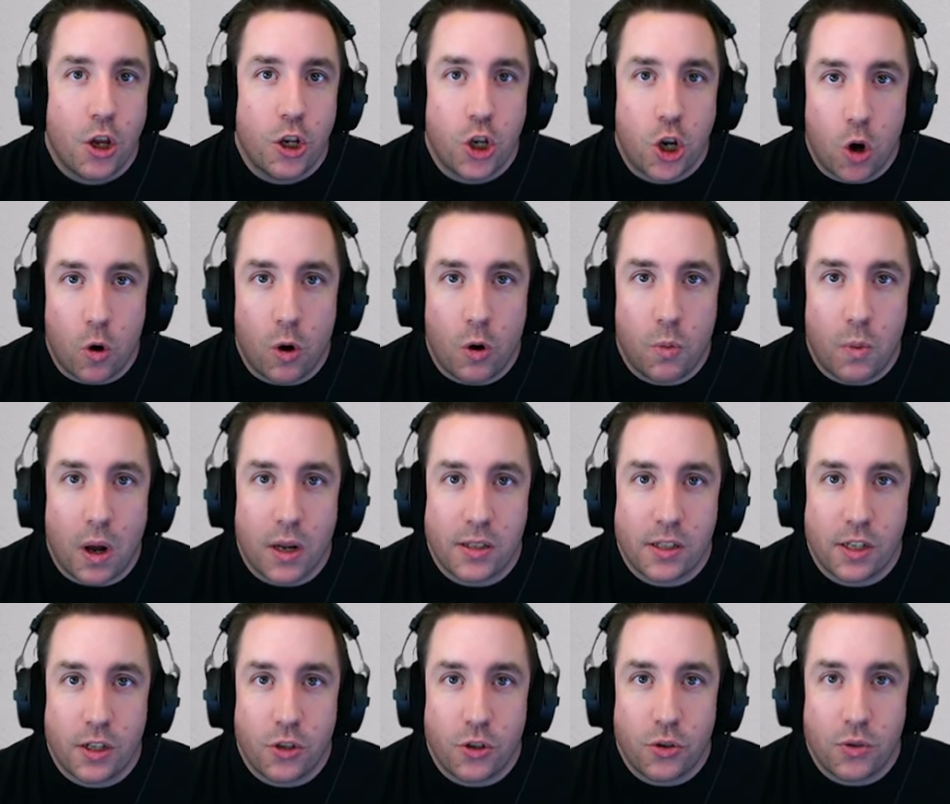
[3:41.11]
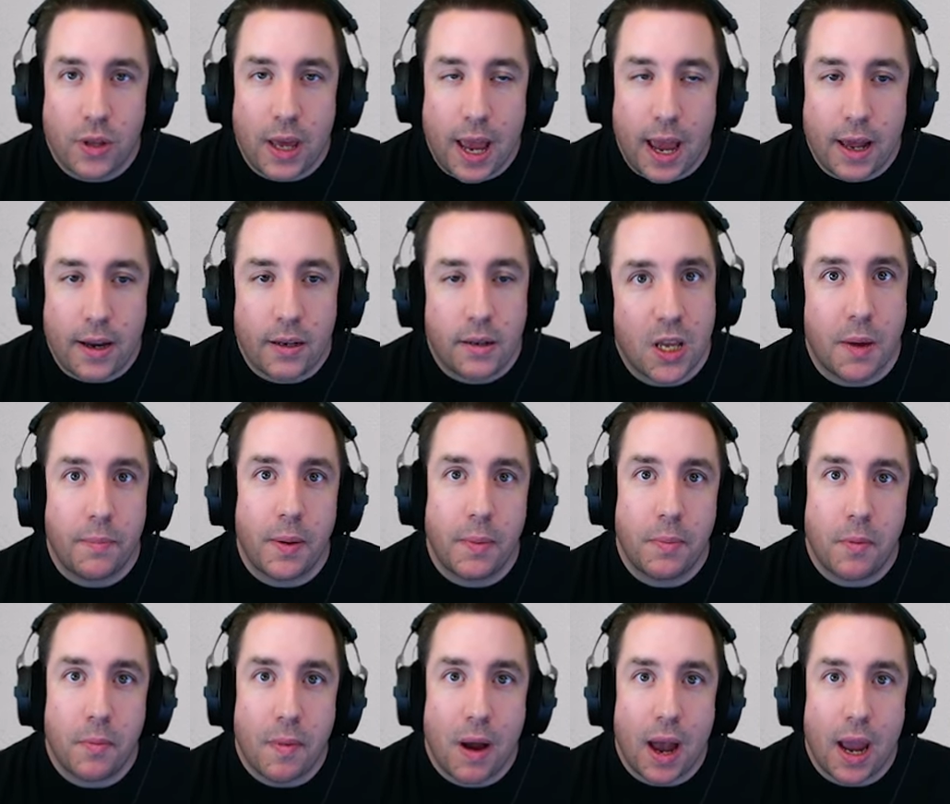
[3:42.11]
No one wants to do that. Some
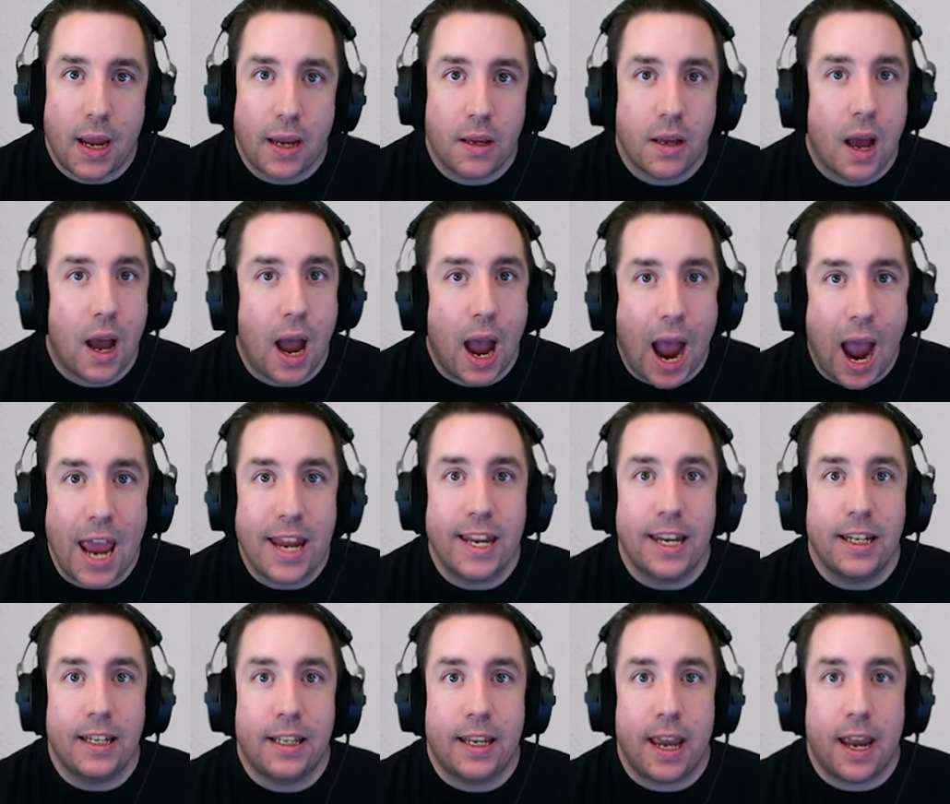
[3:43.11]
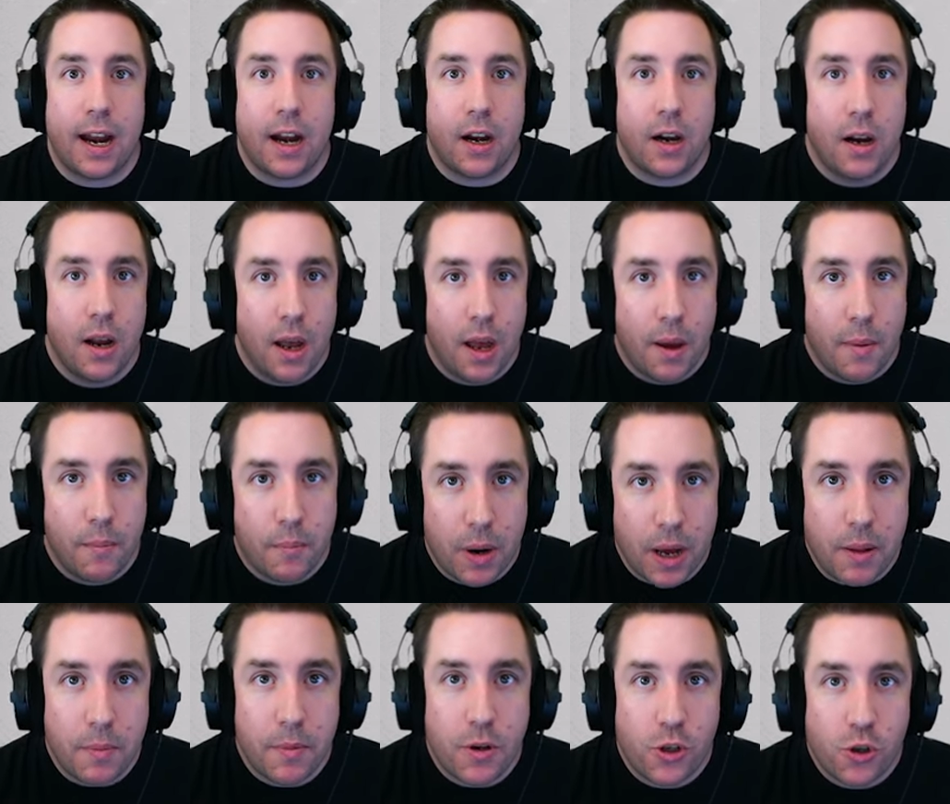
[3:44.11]
people might. I didn't care,
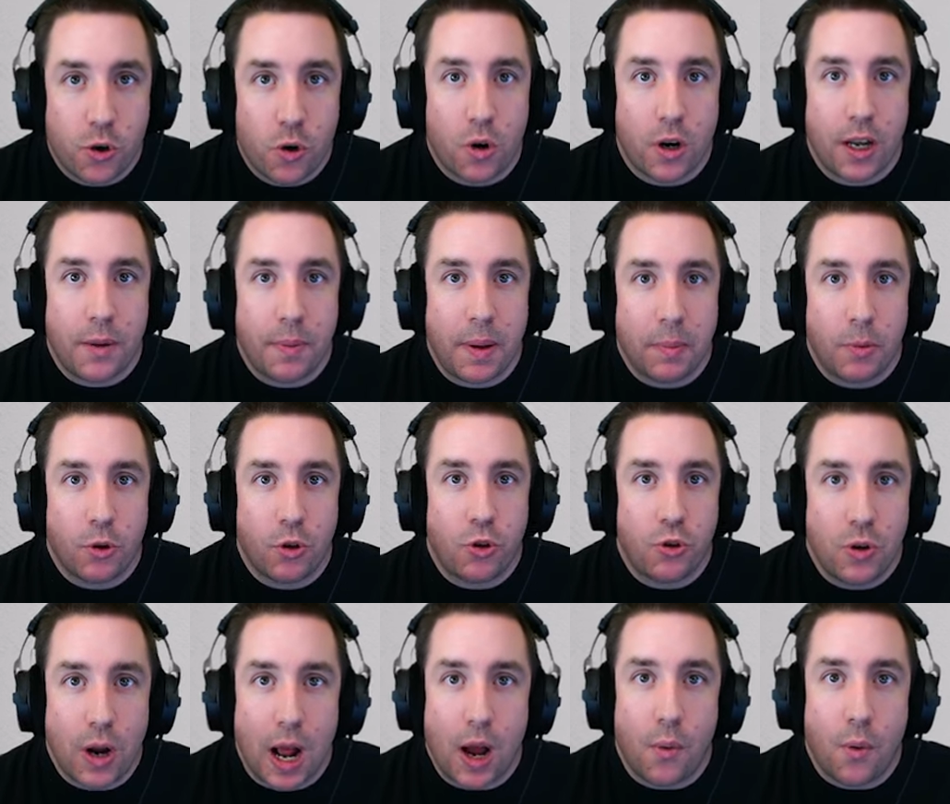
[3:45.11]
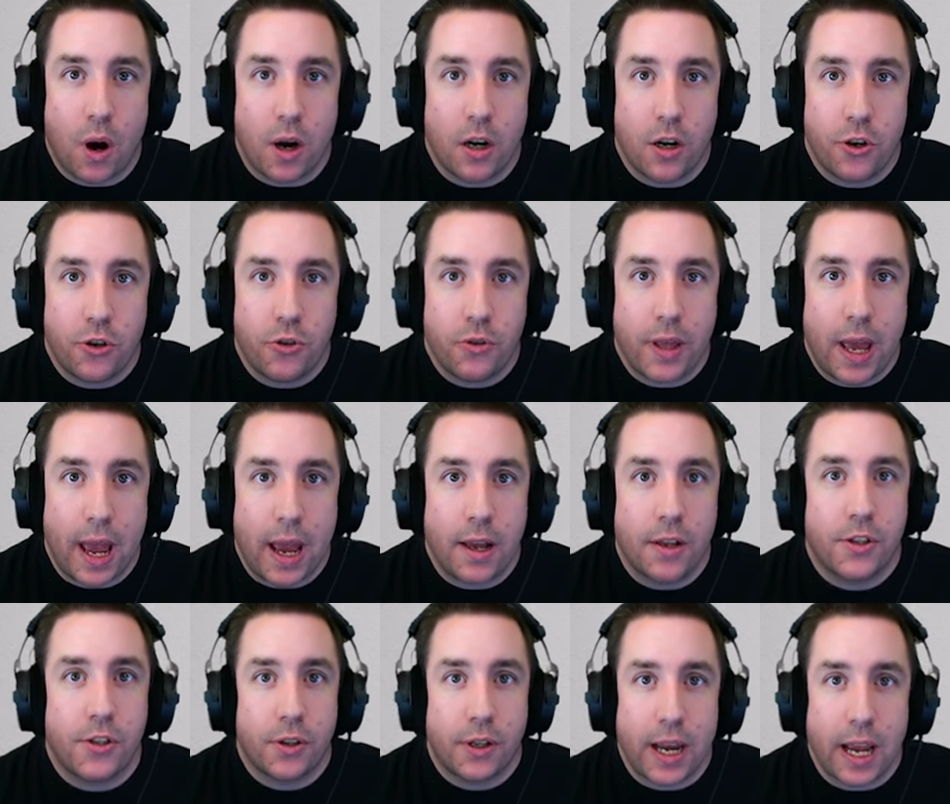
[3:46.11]
but majority of people do not want to do
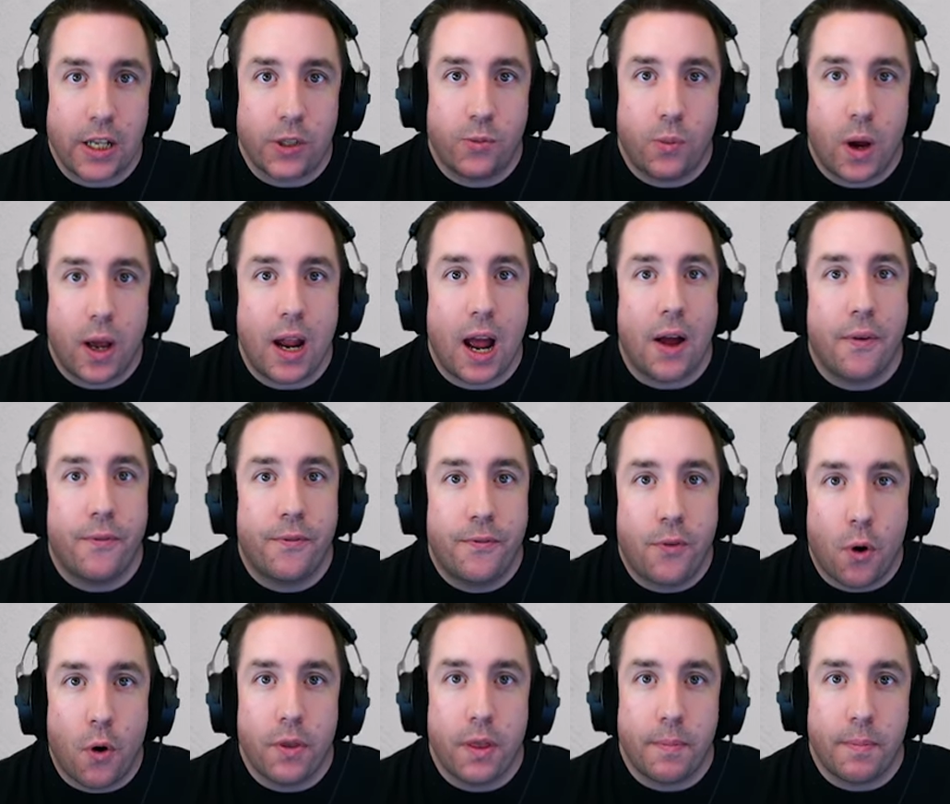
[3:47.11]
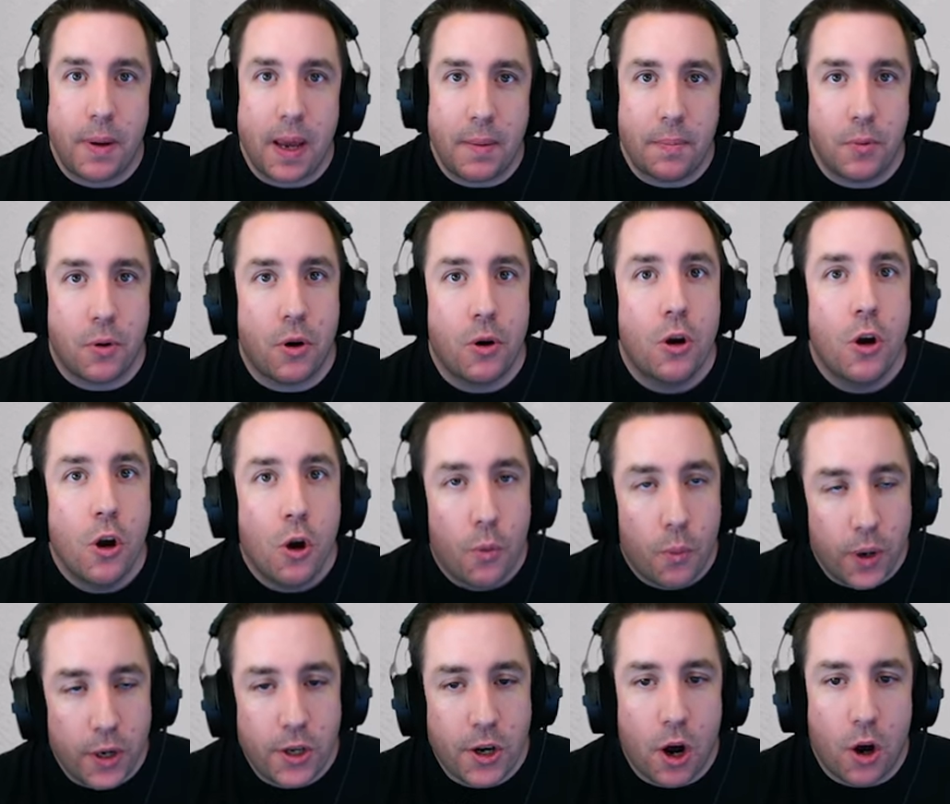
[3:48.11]
that. So guess what? I'm for the people.
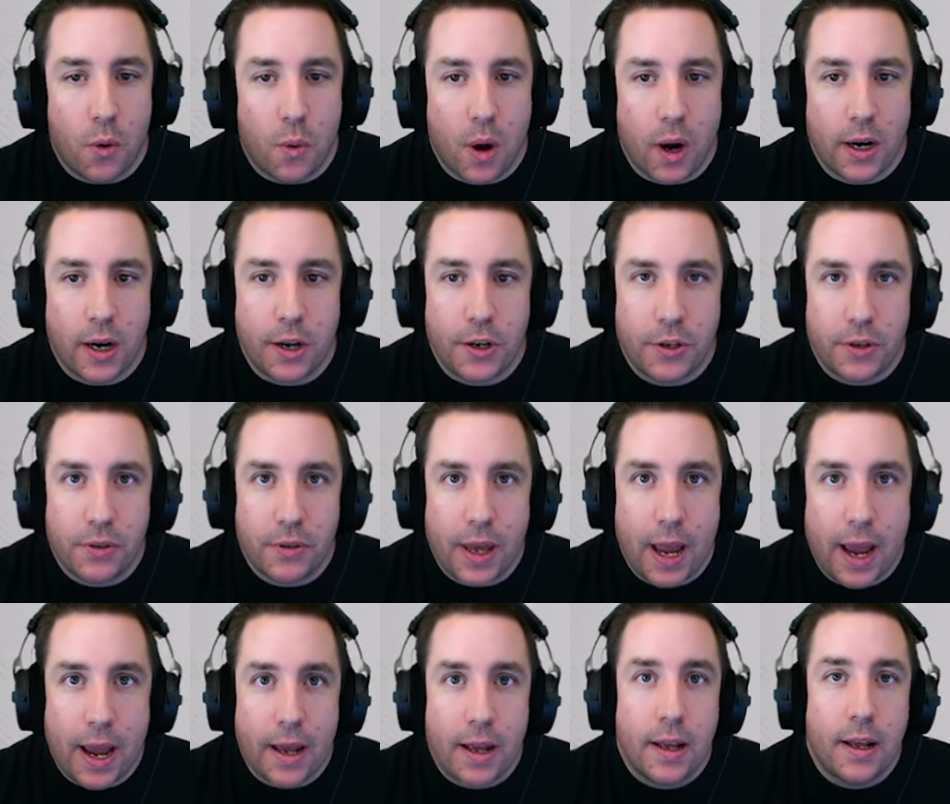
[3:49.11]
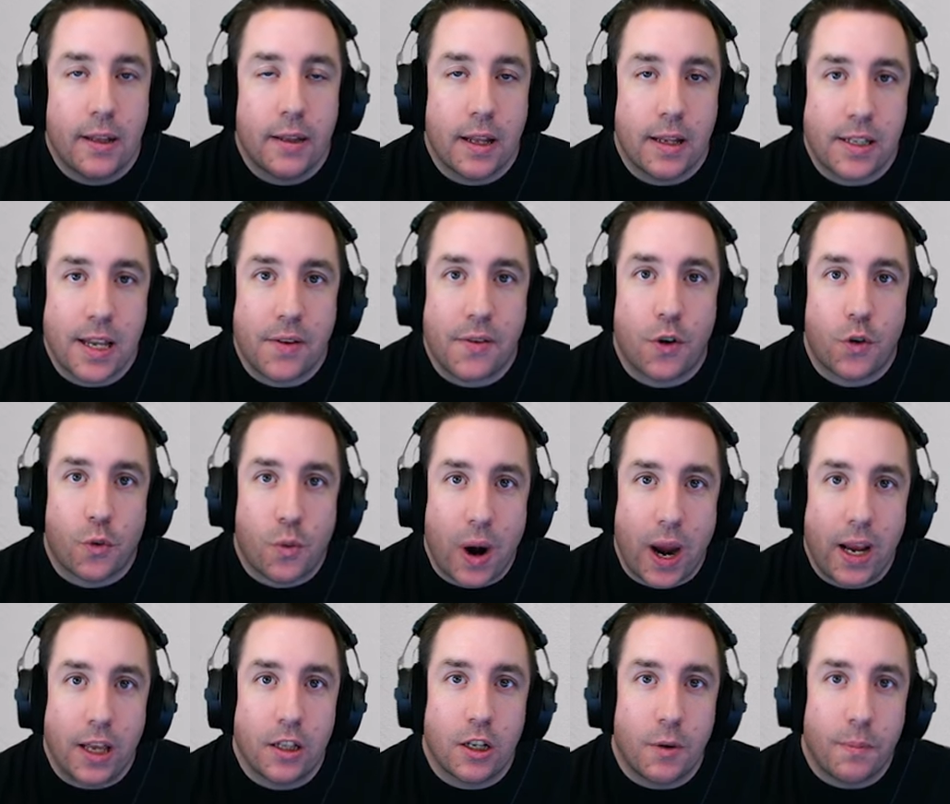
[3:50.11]
We don't want to do that. Let's have a
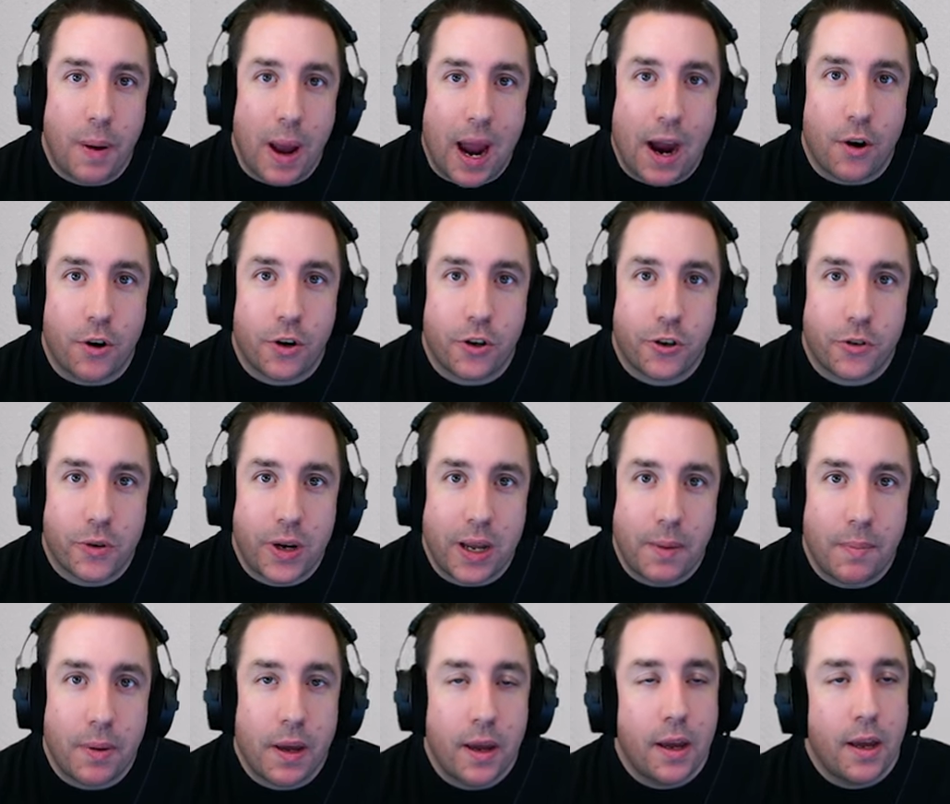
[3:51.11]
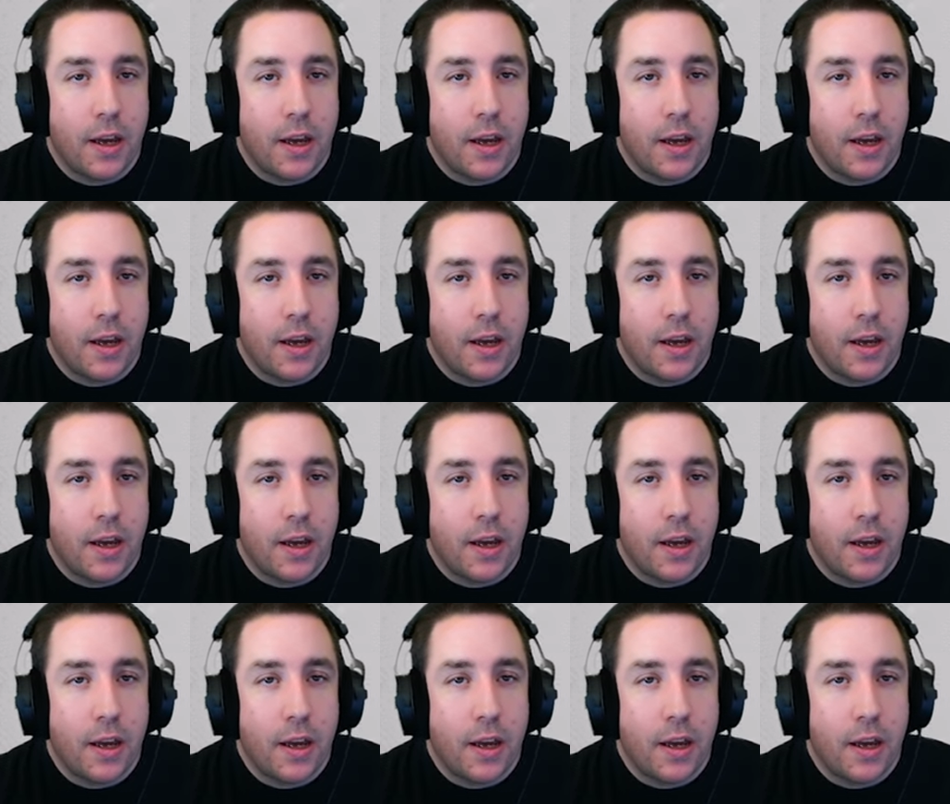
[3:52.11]
regular power creep.